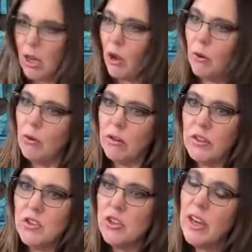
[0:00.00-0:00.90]
know,
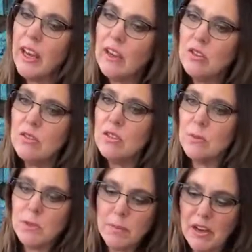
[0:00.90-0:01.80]
that you can't do
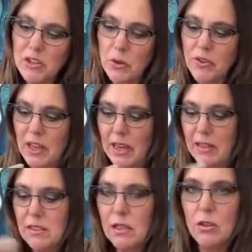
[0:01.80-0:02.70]
some special
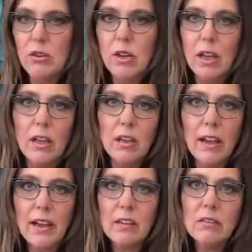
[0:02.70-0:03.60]
things. So you can,
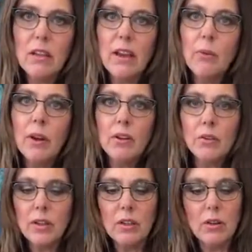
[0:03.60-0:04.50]
like we're
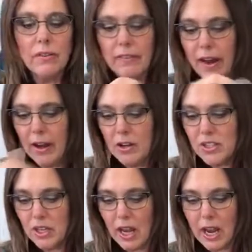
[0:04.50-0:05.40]
doing a little fire
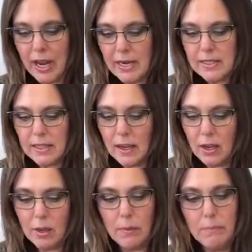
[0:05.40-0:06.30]
tonight.
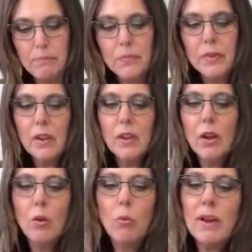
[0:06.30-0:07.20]

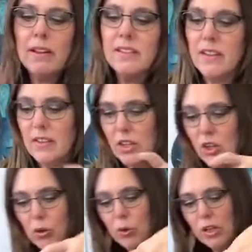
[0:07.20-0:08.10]
What is it that
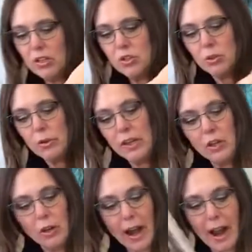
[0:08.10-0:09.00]
you could do at
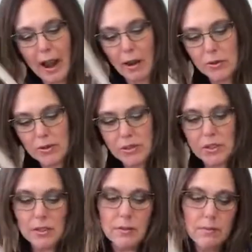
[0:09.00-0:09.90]
your house
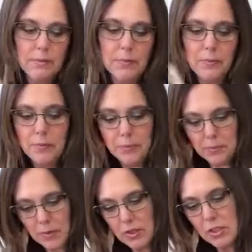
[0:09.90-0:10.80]

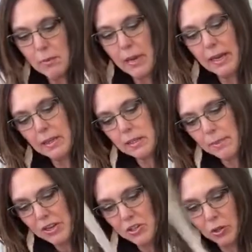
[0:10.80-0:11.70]
to make it
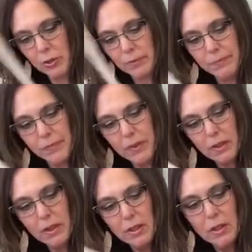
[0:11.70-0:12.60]
special?
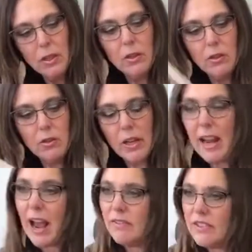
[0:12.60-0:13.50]
You could
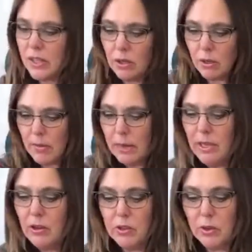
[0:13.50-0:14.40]
have dinner
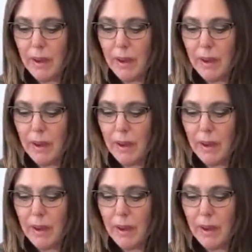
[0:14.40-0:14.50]
maybe on your